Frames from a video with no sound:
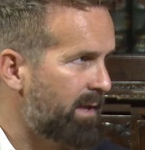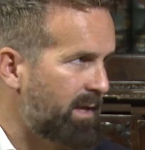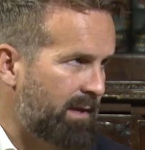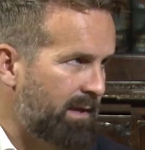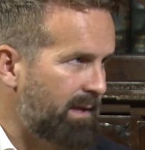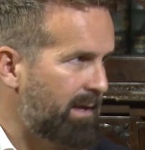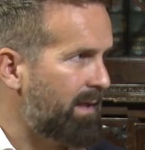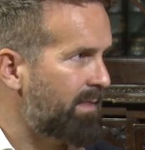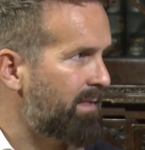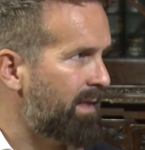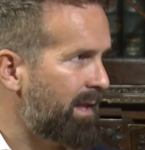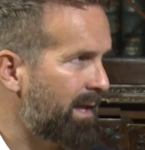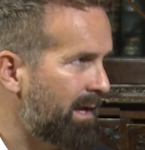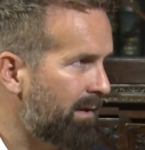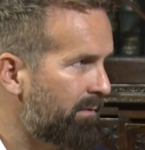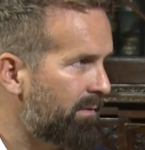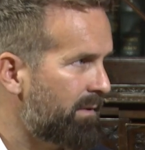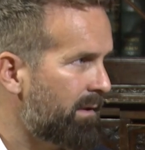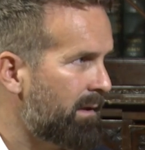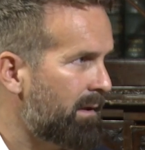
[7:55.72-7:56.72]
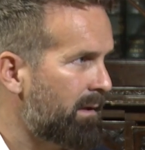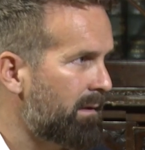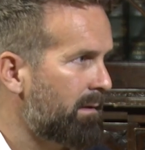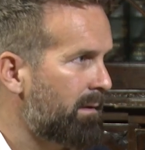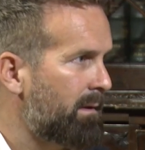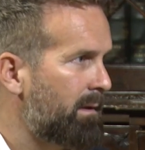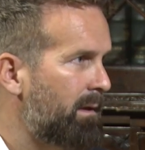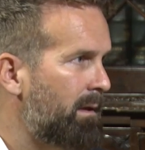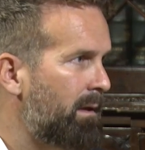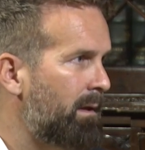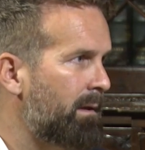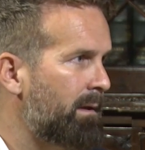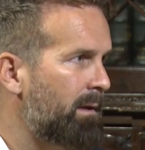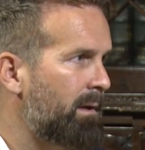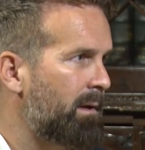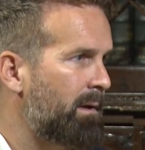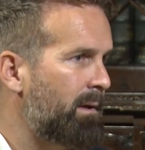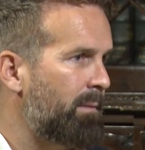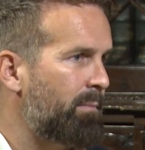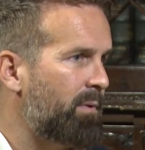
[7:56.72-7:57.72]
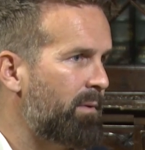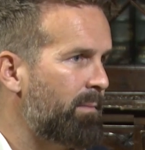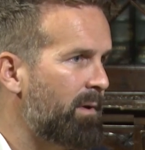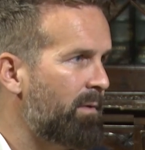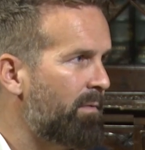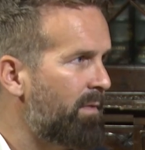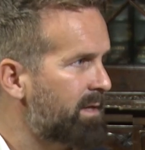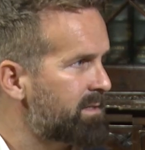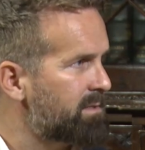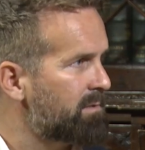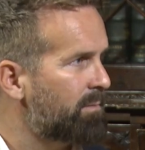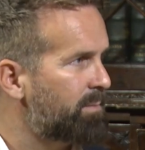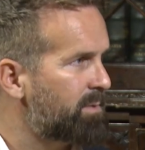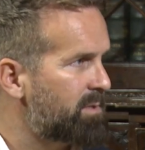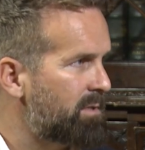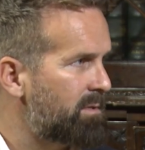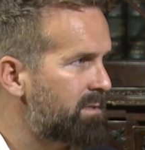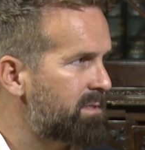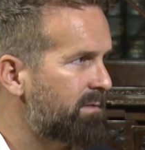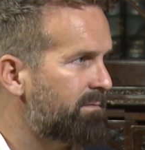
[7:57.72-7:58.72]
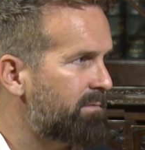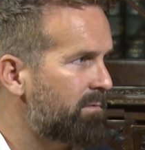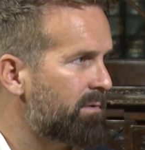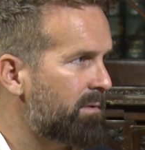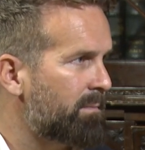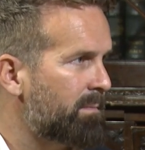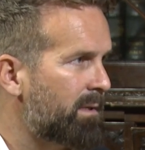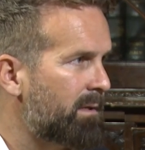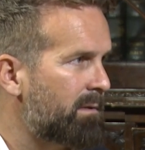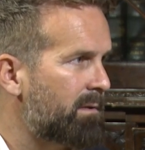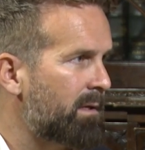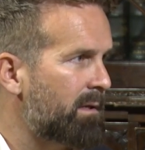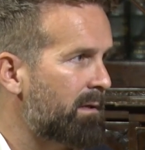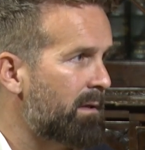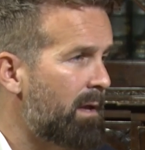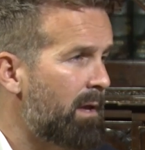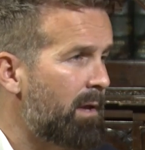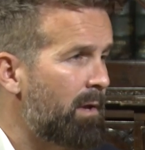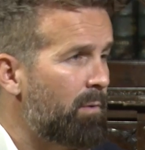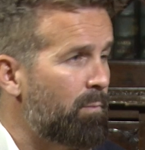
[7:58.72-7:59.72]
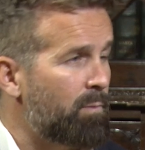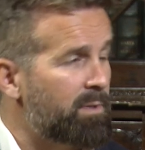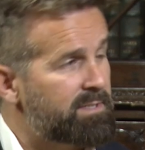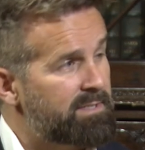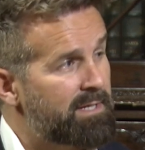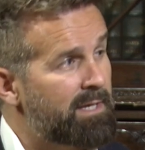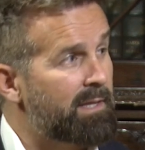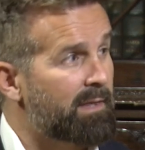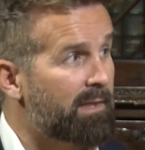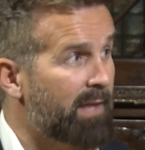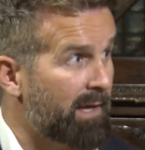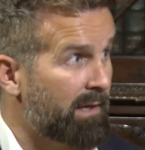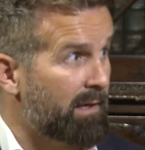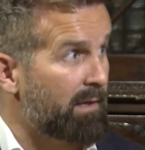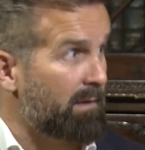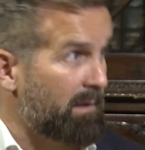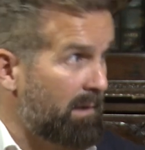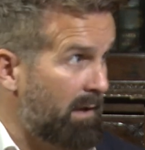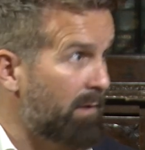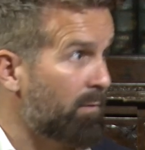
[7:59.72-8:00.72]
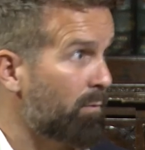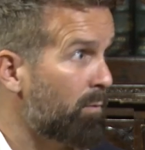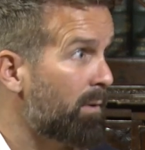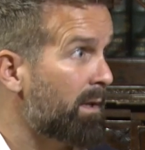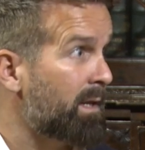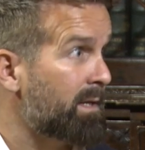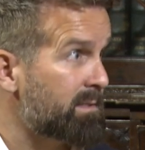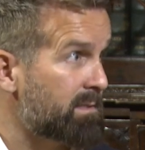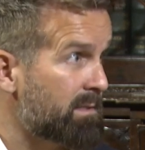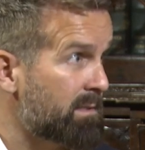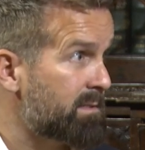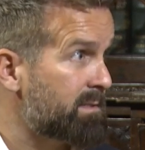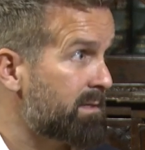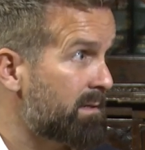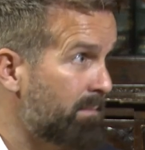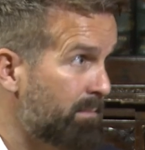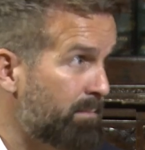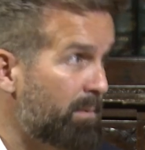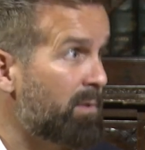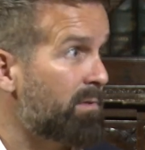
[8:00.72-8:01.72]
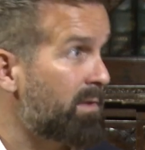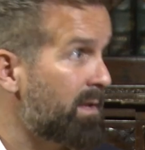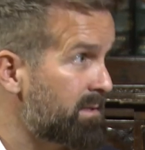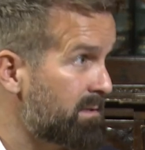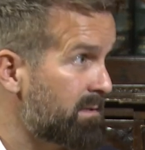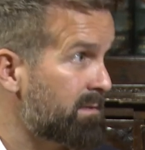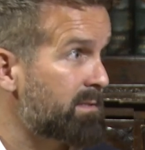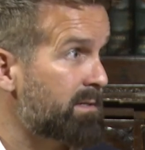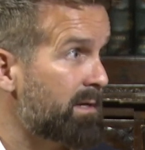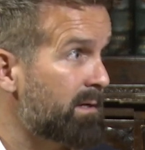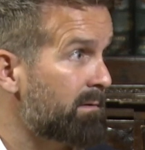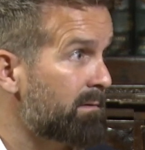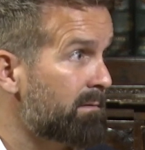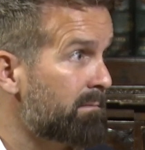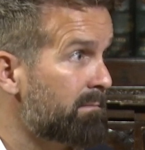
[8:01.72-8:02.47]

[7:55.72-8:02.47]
can get that out there and promote, that's an opportunity for them. And I think we're seeing that at all ends of both ends of the scale.